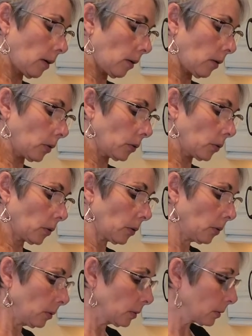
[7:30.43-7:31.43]

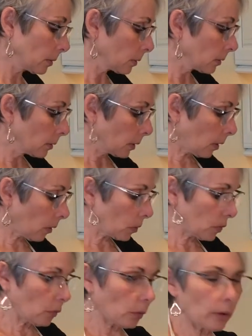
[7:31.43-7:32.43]
also
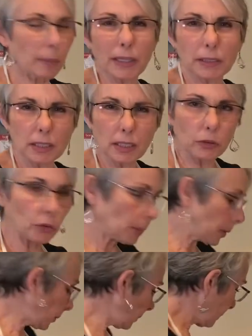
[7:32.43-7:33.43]
called for about a
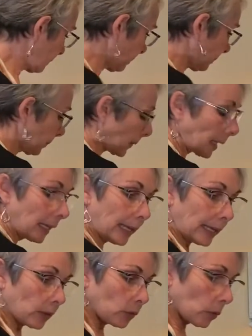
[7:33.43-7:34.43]
teaspoon.
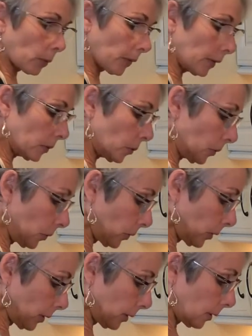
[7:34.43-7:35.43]
So we're going to
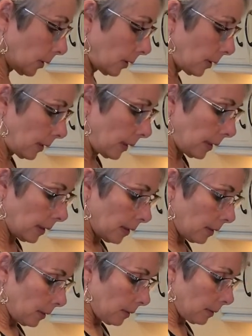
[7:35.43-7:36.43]
just,
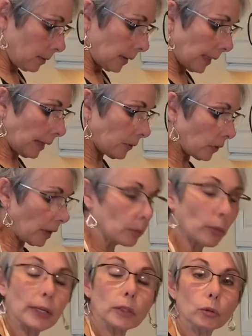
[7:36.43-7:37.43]
like I said,
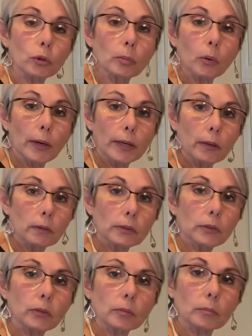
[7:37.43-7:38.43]
bring it to a boil
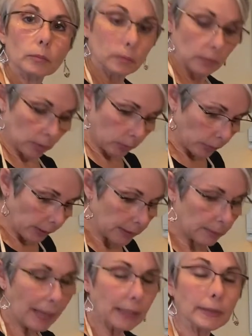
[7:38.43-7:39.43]
and bring
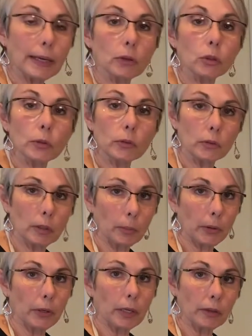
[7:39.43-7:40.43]
it back down to a
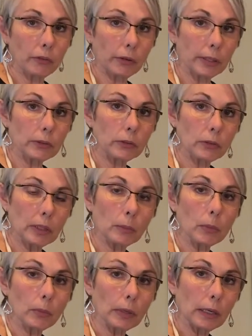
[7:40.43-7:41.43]
simmer, cover it,
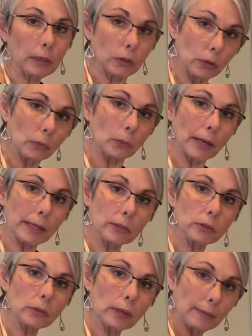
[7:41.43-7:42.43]
cook the
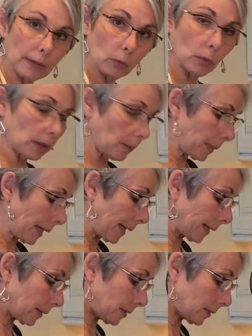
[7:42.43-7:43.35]
rice, and then we'll come back.